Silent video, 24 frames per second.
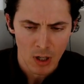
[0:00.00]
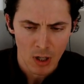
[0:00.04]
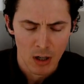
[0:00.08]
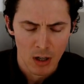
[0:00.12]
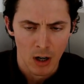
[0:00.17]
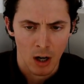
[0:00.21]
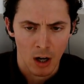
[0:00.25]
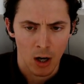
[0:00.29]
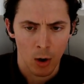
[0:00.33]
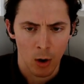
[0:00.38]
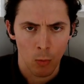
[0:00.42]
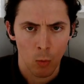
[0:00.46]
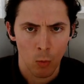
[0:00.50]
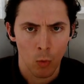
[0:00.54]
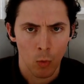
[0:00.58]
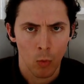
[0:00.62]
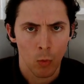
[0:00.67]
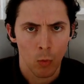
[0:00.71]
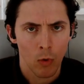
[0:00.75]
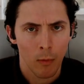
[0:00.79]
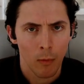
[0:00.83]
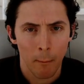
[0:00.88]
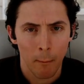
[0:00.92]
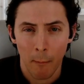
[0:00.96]
uh,
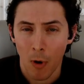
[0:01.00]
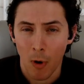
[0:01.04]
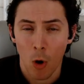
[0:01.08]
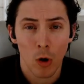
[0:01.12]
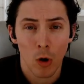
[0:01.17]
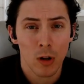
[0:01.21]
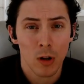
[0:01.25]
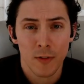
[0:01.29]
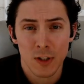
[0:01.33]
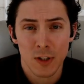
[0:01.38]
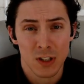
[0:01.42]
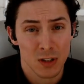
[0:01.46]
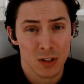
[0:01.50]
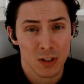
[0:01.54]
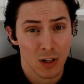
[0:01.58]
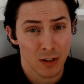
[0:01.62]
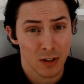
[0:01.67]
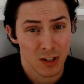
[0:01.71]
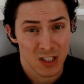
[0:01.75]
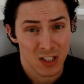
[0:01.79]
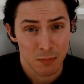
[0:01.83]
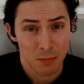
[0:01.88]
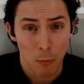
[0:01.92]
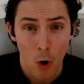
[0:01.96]
all of us
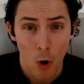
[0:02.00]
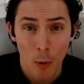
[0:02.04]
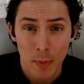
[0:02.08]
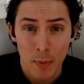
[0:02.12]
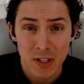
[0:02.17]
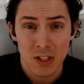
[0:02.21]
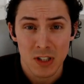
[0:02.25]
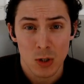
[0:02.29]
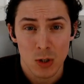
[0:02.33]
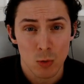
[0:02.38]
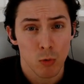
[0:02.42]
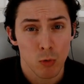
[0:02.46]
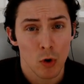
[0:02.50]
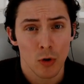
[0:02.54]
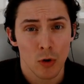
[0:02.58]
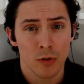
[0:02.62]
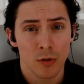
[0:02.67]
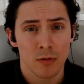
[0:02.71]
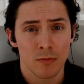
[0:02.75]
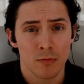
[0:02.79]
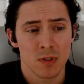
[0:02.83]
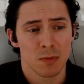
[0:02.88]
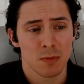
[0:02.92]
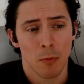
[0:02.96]
in the small business
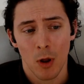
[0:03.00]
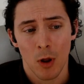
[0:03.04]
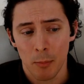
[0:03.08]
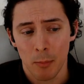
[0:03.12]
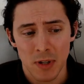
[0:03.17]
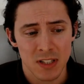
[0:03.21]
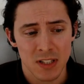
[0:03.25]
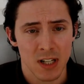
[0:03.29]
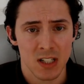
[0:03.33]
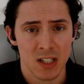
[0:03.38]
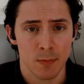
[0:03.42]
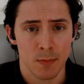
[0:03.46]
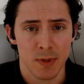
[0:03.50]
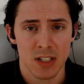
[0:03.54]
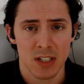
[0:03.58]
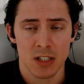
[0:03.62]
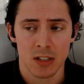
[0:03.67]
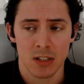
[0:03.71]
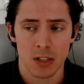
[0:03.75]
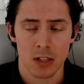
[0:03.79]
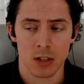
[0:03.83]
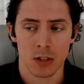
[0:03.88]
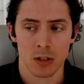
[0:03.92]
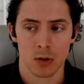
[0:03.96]
world, small mid-sized
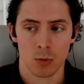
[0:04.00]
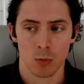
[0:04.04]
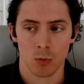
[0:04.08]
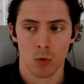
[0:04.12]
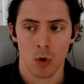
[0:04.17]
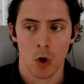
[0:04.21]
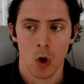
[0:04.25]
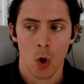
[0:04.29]
businesses,